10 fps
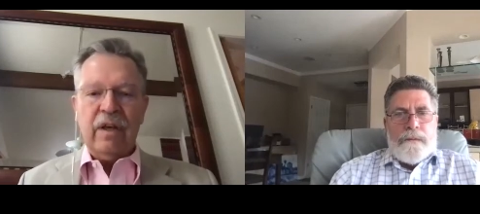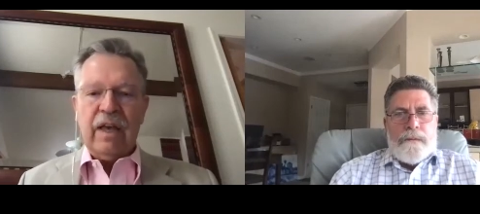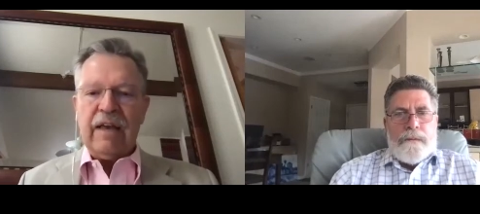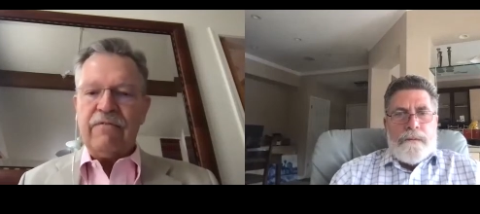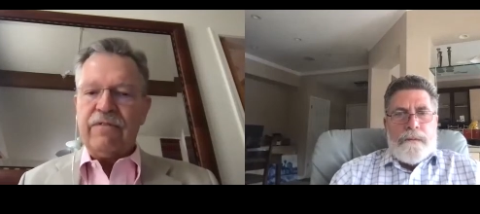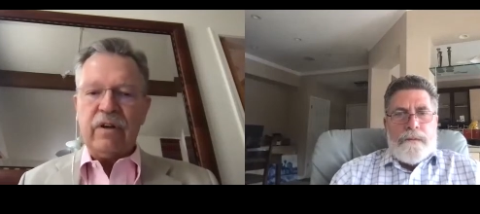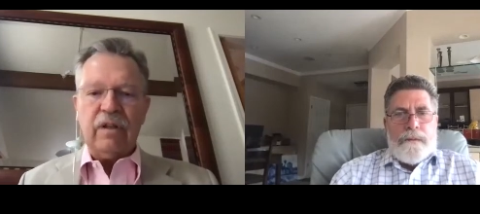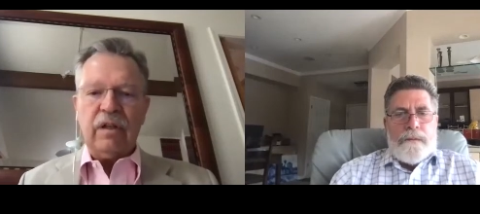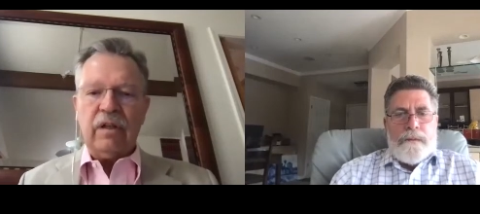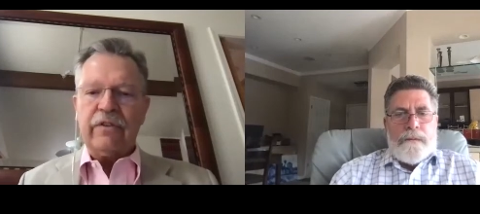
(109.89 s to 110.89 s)
Speaker 1: had very
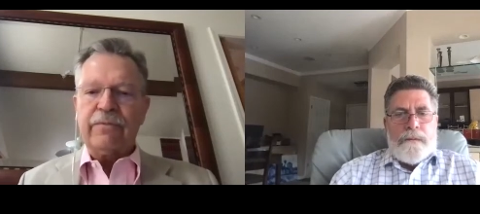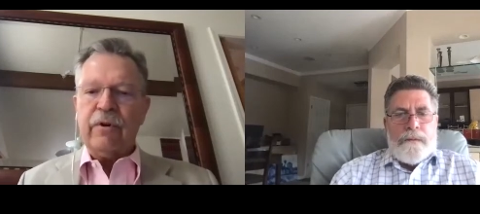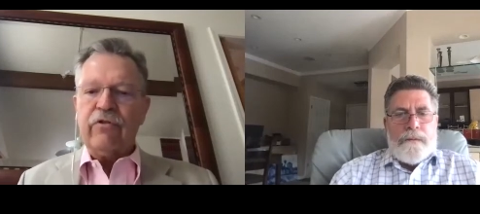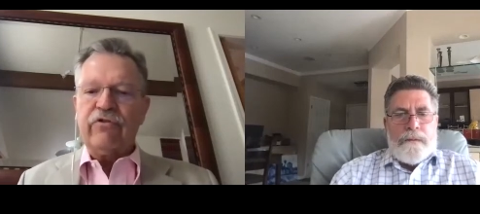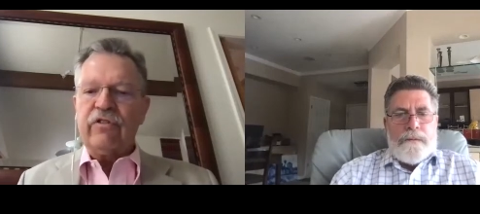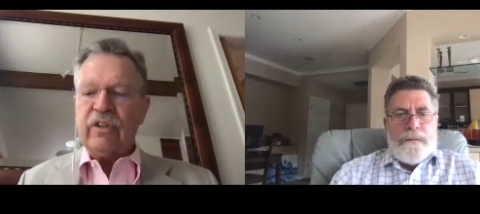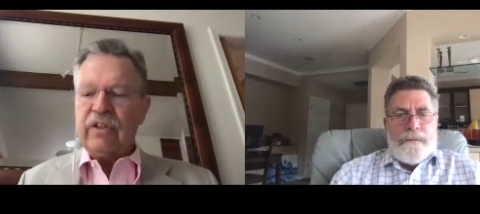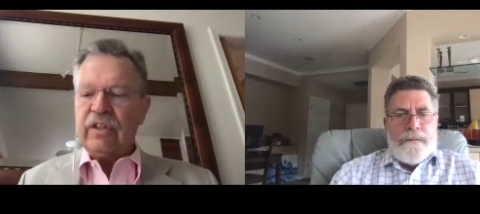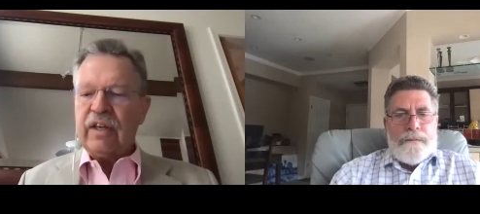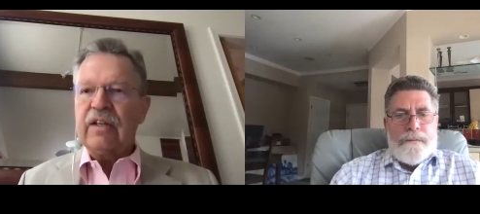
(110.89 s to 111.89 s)
little exposure to the
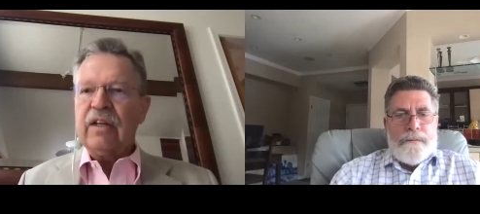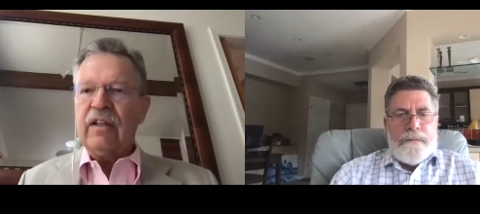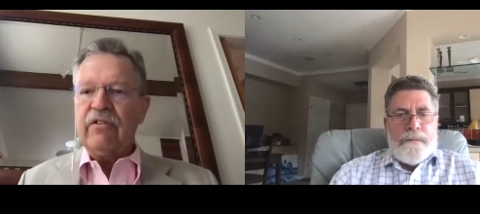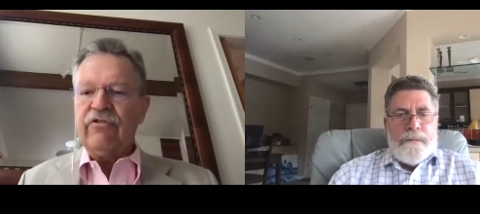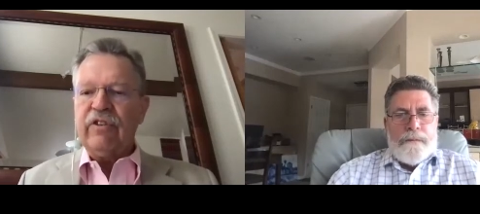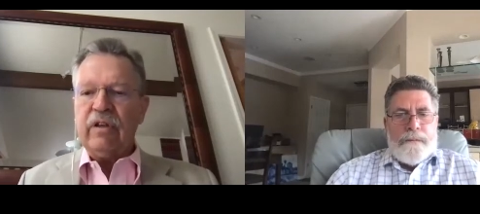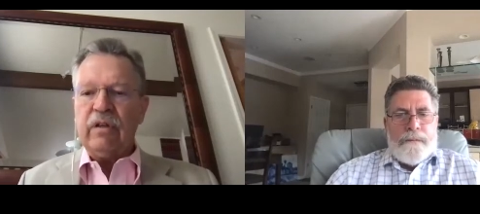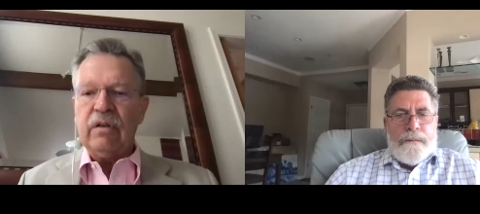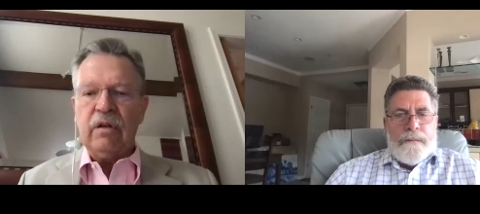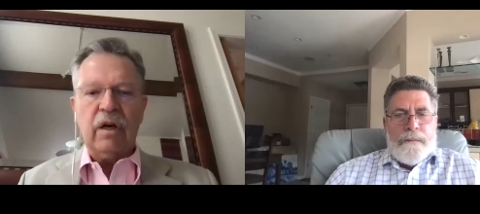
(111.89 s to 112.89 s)
technology
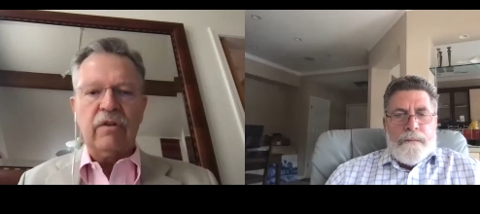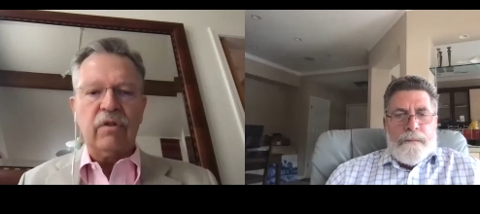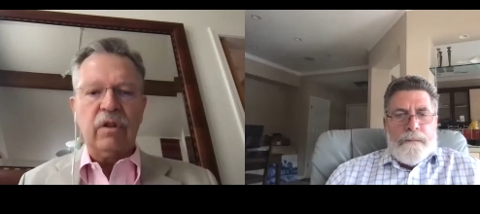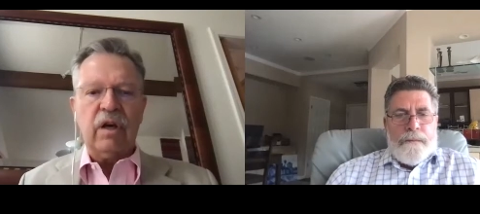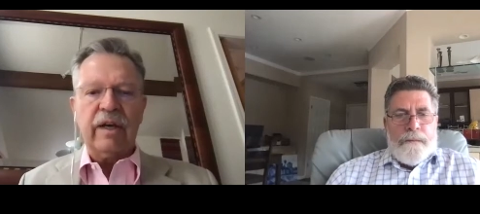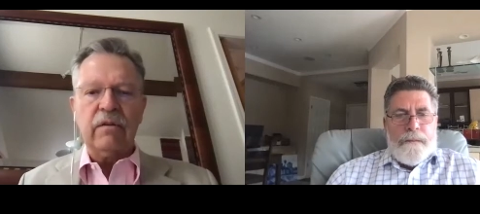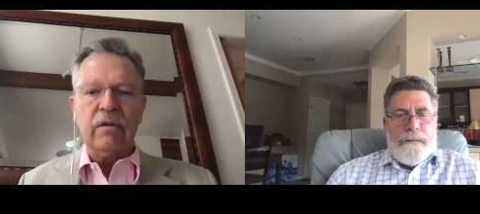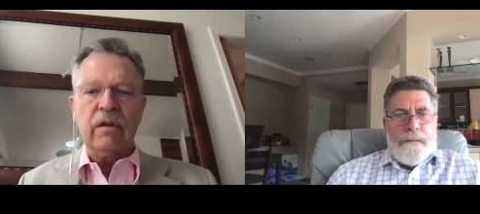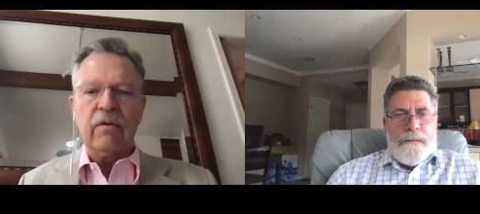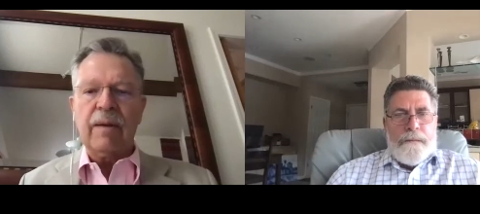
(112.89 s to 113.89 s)
underlying
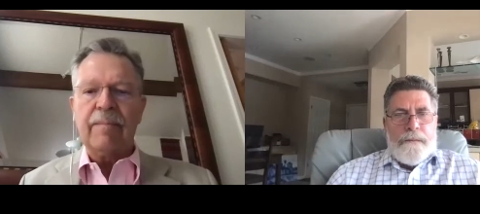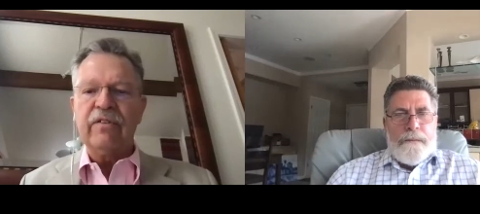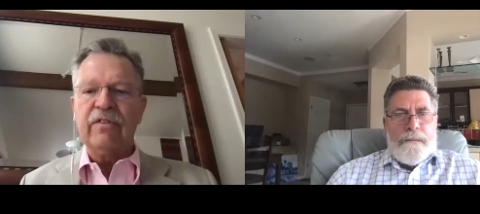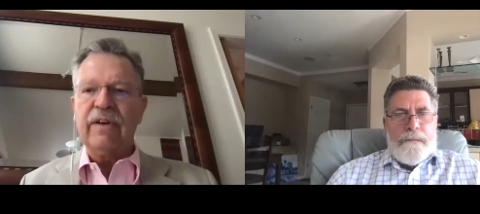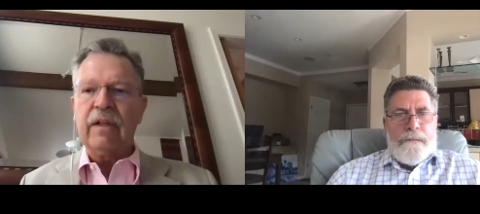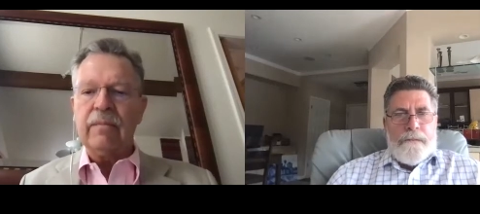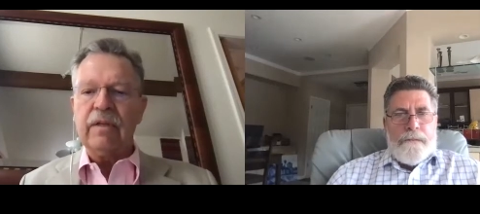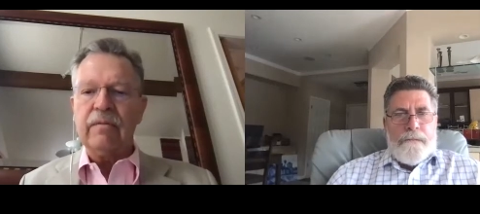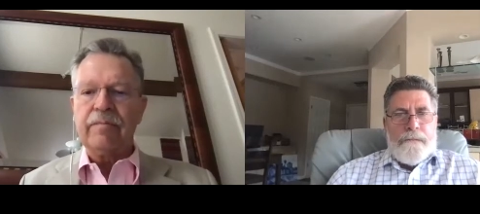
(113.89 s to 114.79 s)
nuclear weapons development.